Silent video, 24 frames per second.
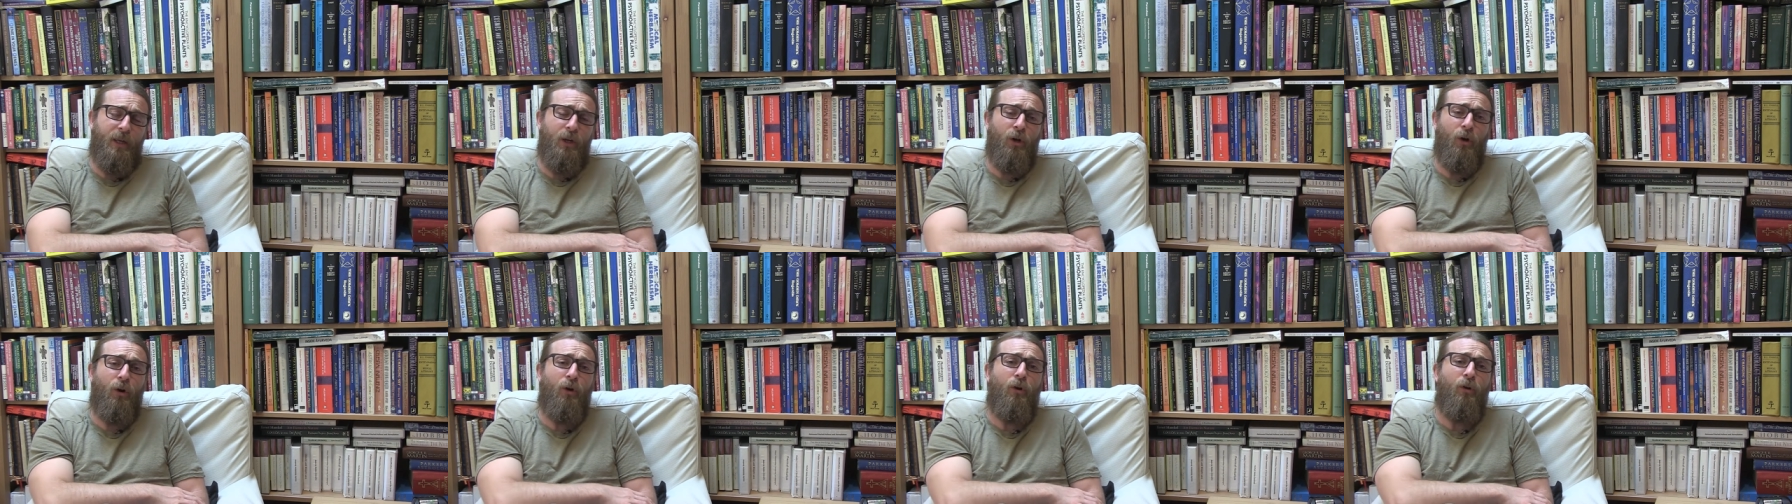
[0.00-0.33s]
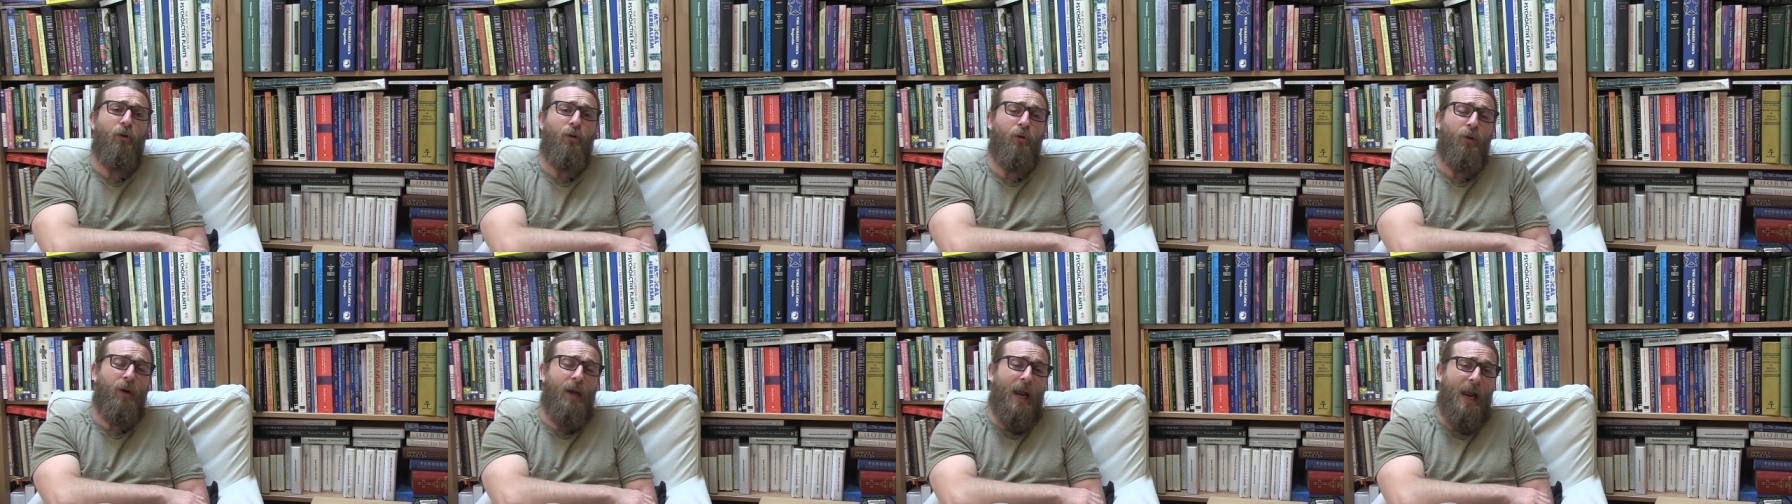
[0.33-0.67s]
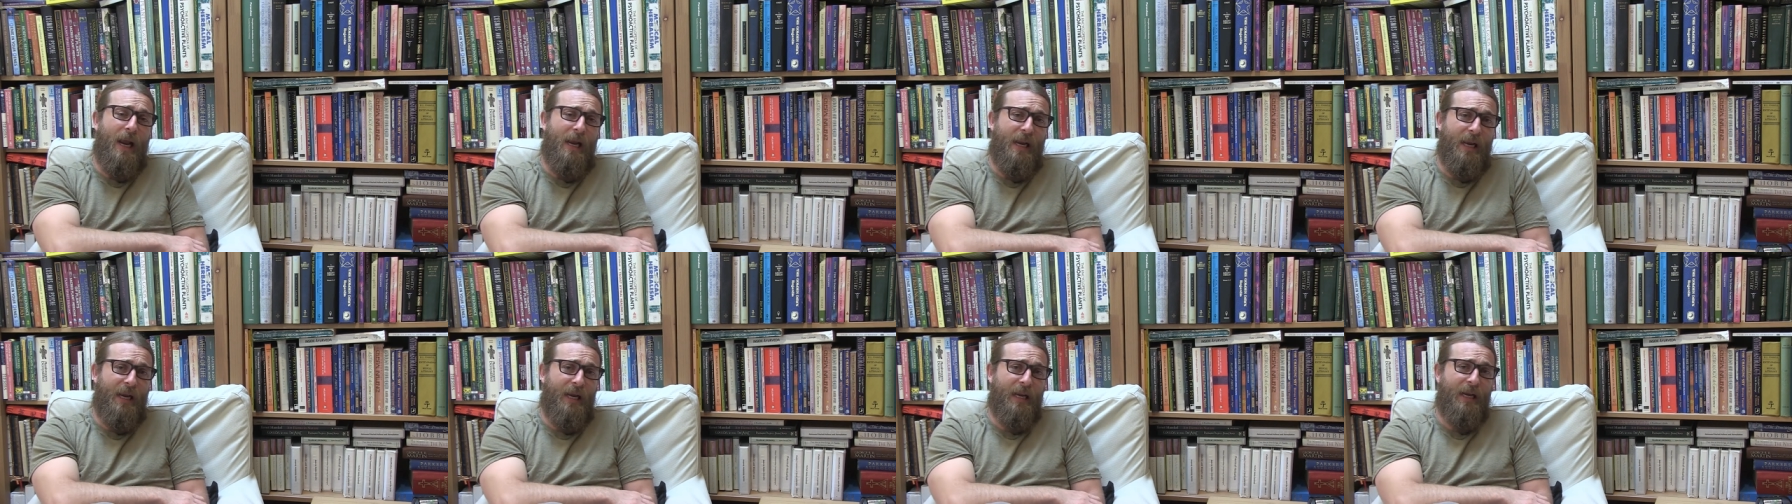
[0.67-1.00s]
you're
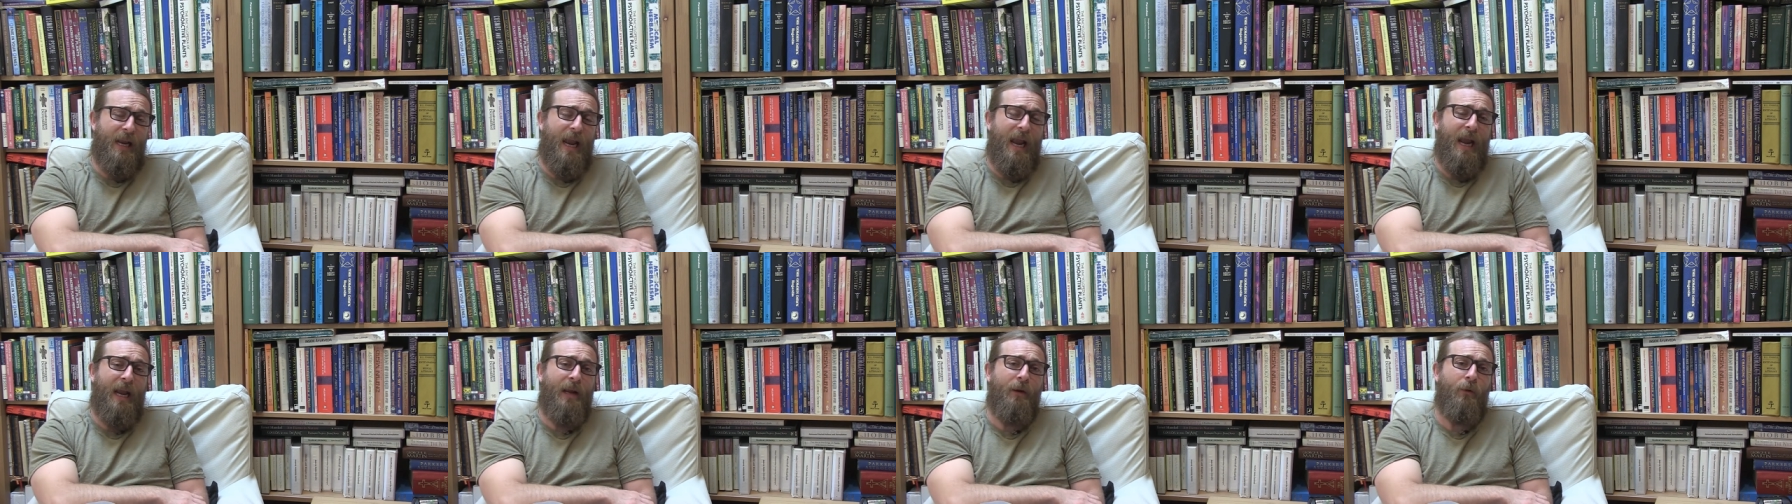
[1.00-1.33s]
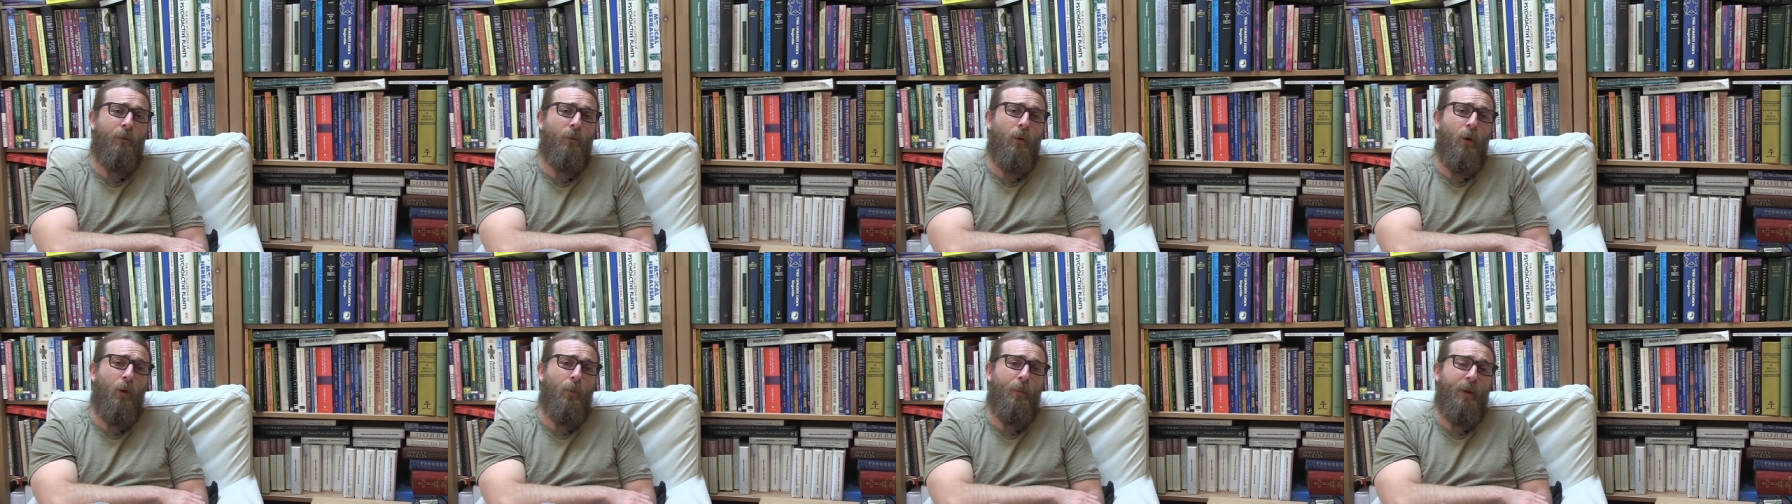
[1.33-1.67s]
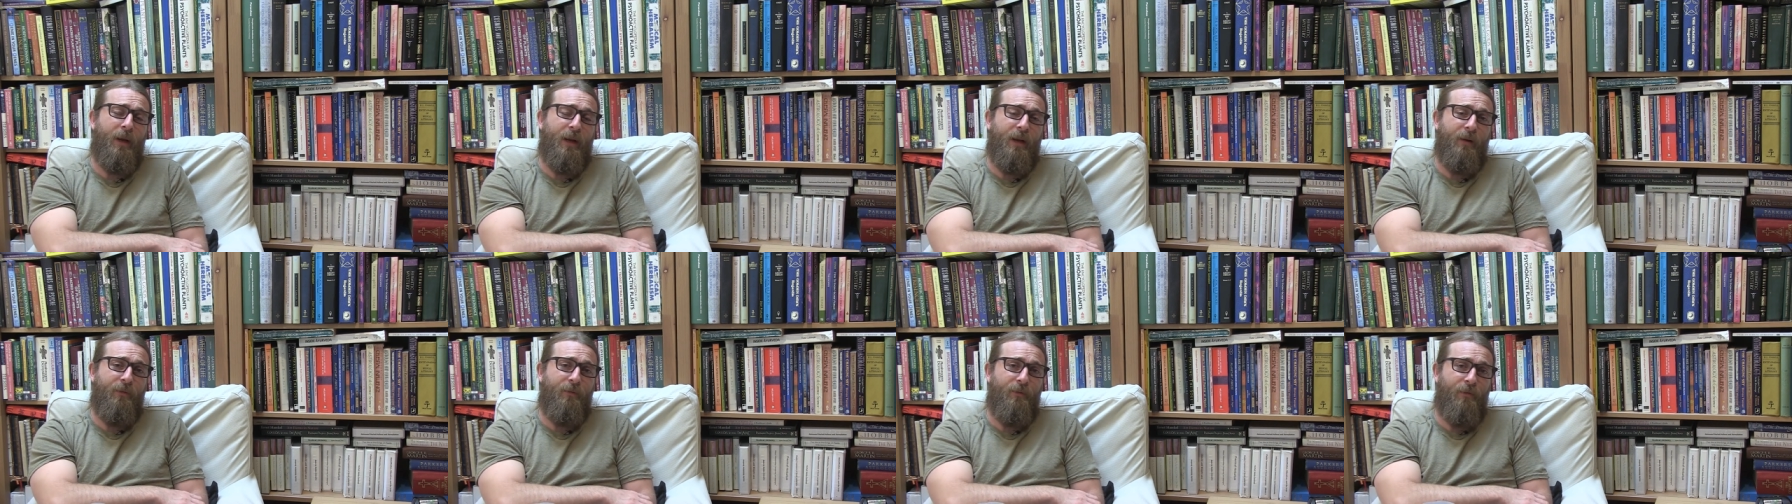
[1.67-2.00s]
creating an
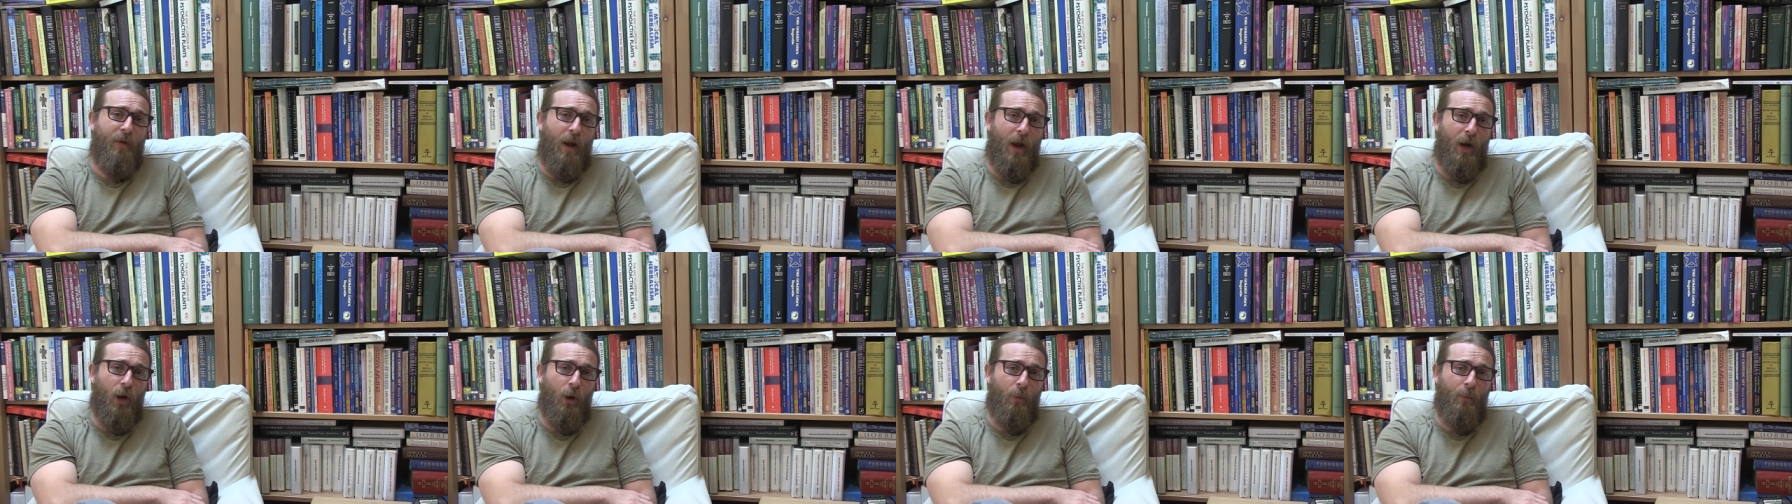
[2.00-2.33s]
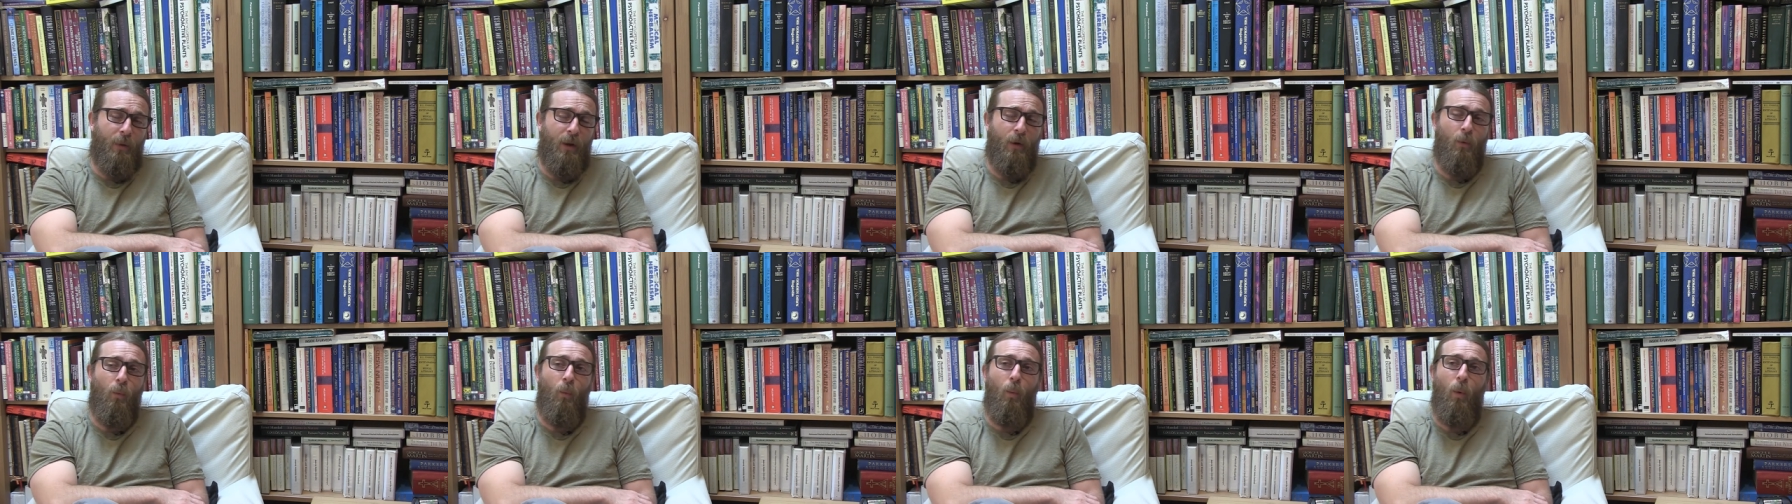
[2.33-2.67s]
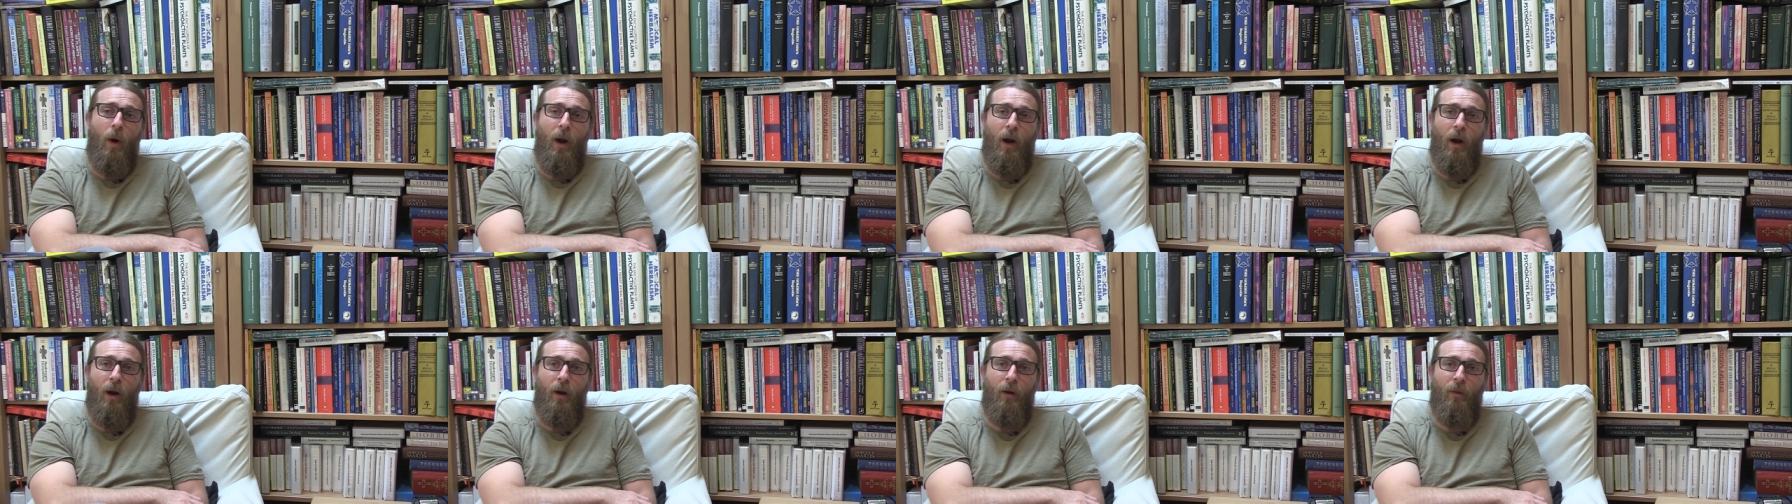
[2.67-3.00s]
anaerobic environment
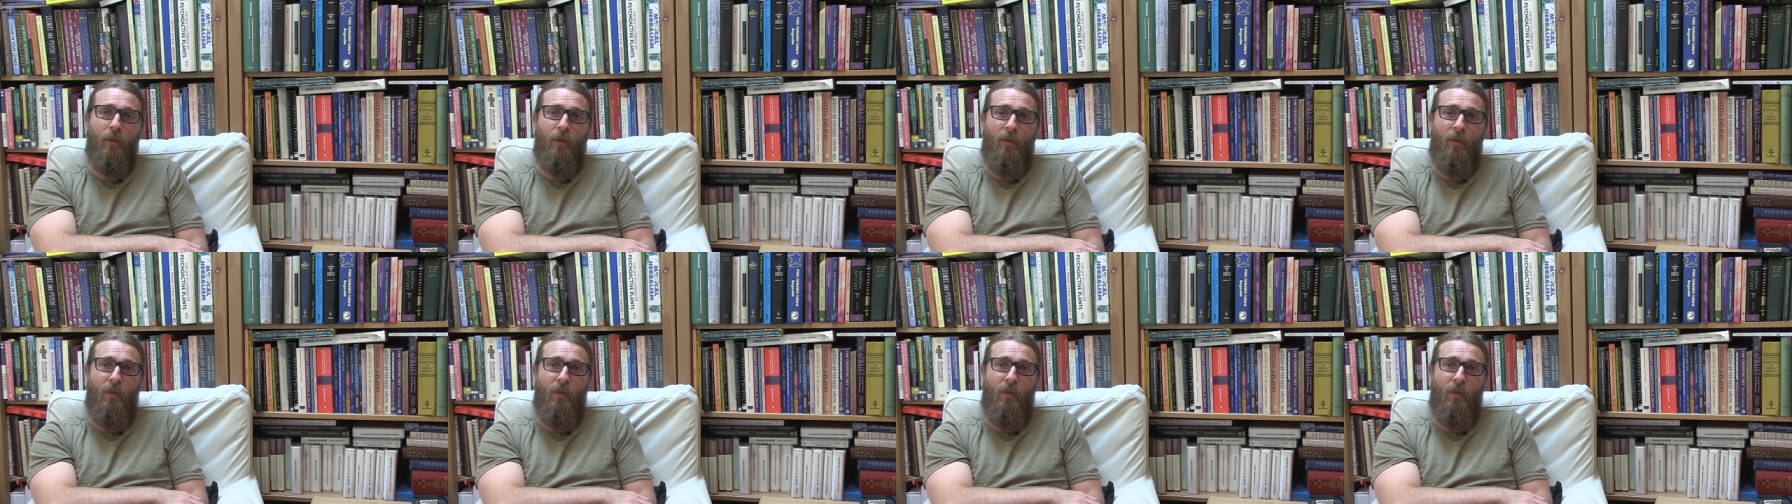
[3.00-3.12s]
where